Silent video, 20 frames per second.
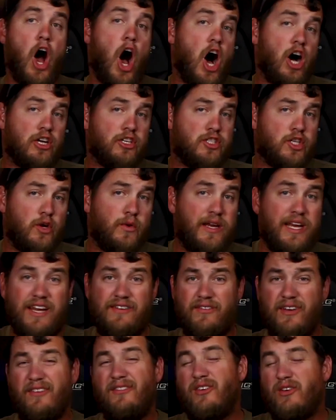Also,
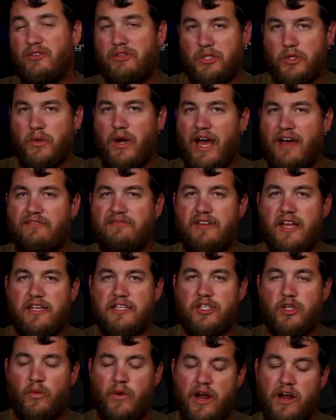even if you do have
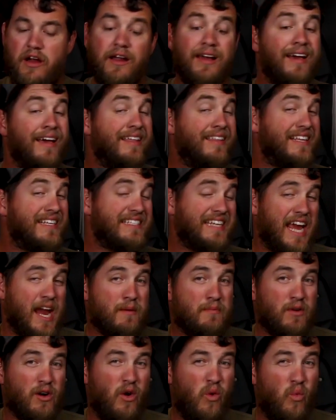Nest-Aware, this
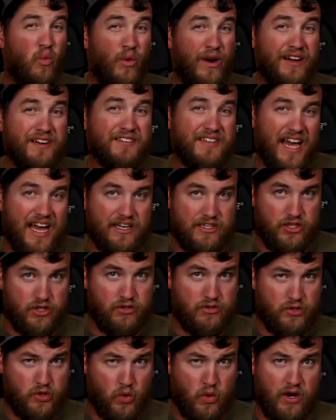camera will not
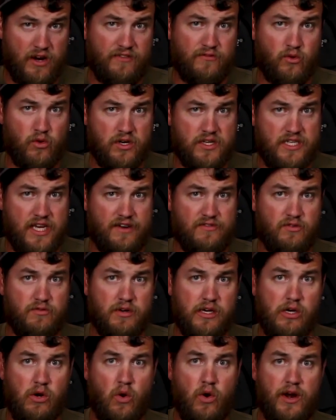do 24/7
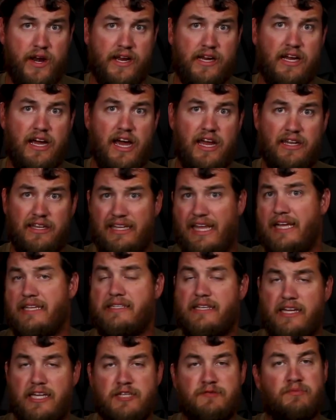recording unless
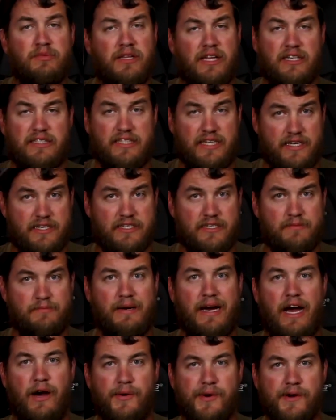it is plugged into
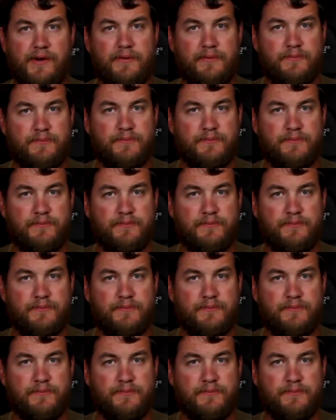power.